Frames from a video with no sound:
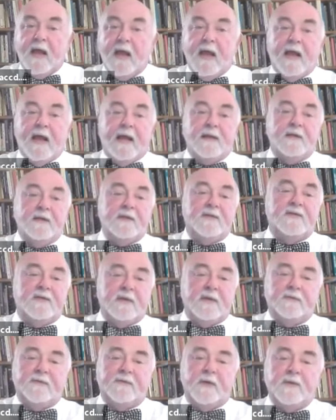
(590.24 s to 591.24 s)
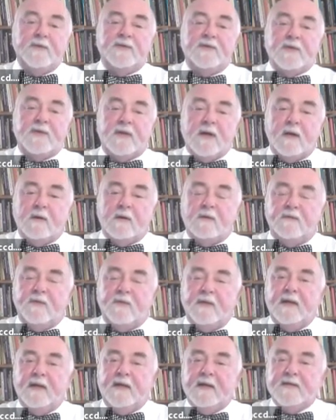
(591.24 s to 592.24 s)
and cell phone
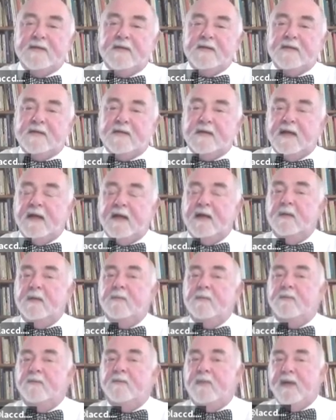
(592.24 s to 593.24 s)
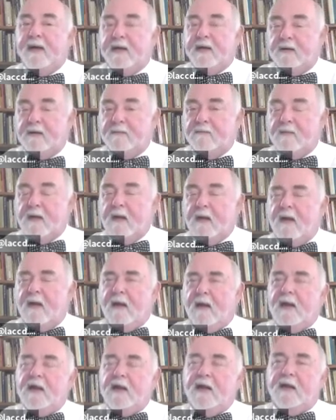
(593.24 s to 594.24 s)
stenography isn't any better.
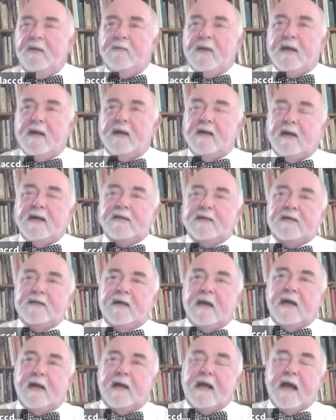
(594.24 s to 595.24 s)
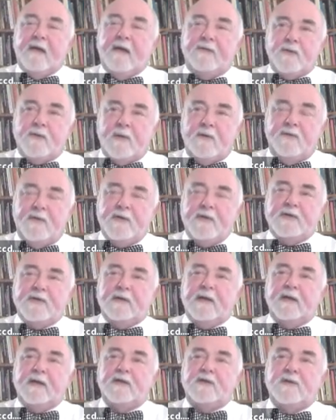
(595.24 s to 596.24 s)
In my class, uh, after I finish a
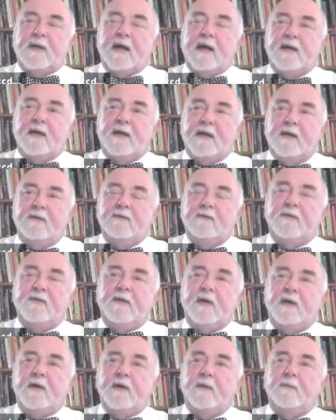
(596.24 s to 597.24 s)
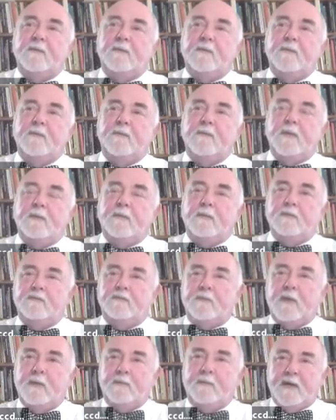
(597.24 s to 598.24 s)
lecture, I give uh,
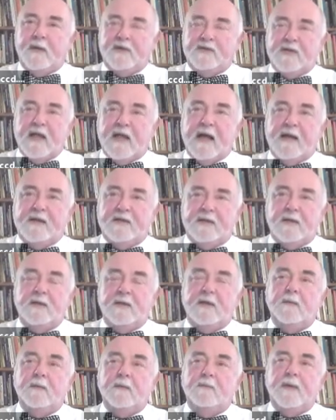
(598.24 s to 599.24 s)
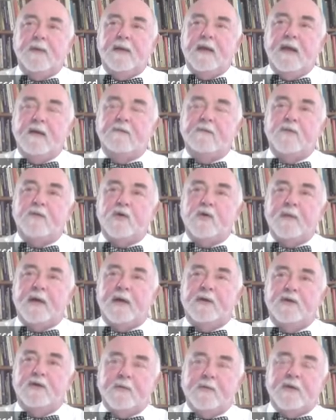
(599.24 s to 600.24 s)
my slides in, in PDF
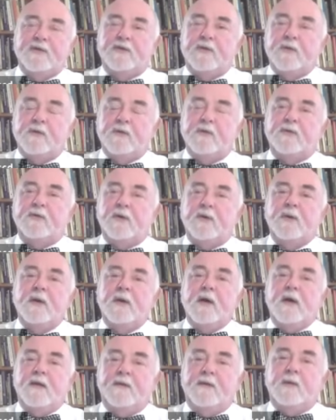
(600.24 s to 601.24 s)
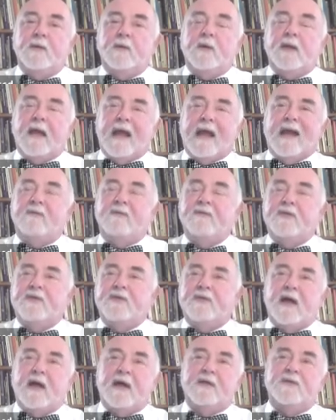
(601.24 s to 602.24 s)
format to my students, so they will have the
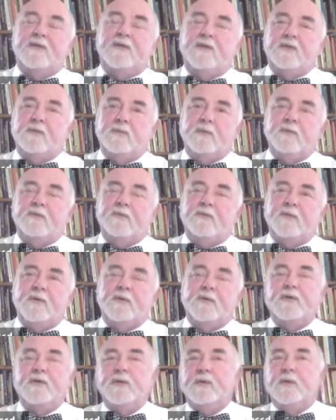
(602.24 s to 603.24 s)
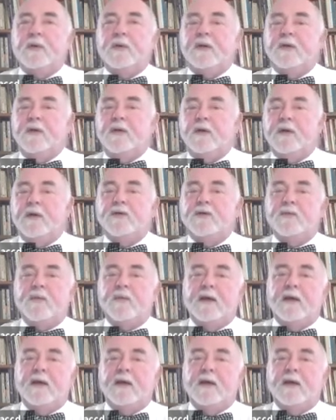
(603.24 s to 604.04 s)
slides to refer to in their notes, but I